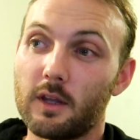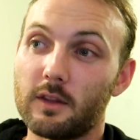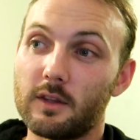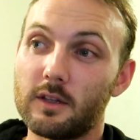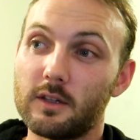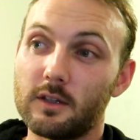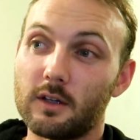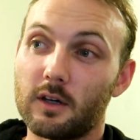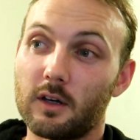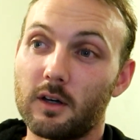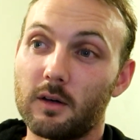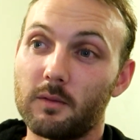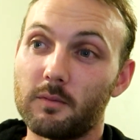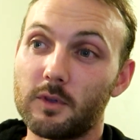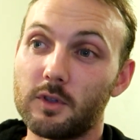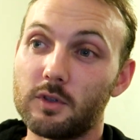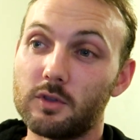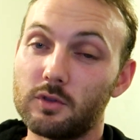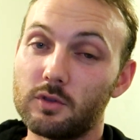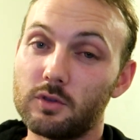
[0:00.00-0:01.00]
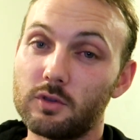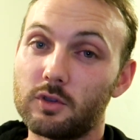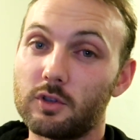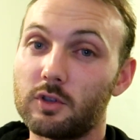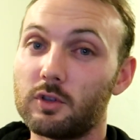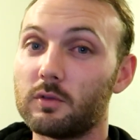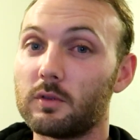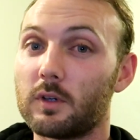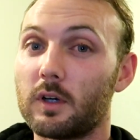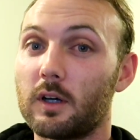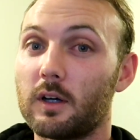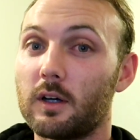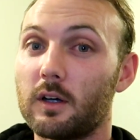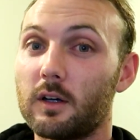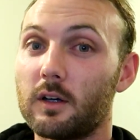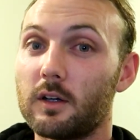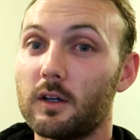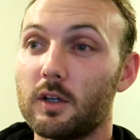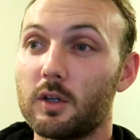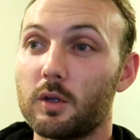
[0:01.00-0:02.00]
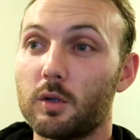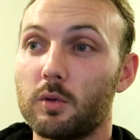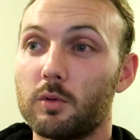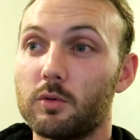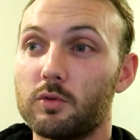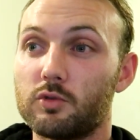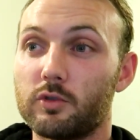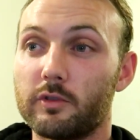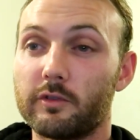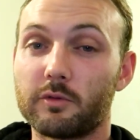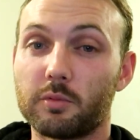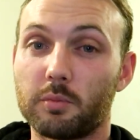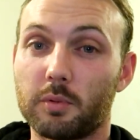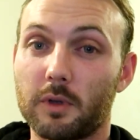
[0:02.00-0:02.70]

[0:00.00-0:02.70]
The new QR drift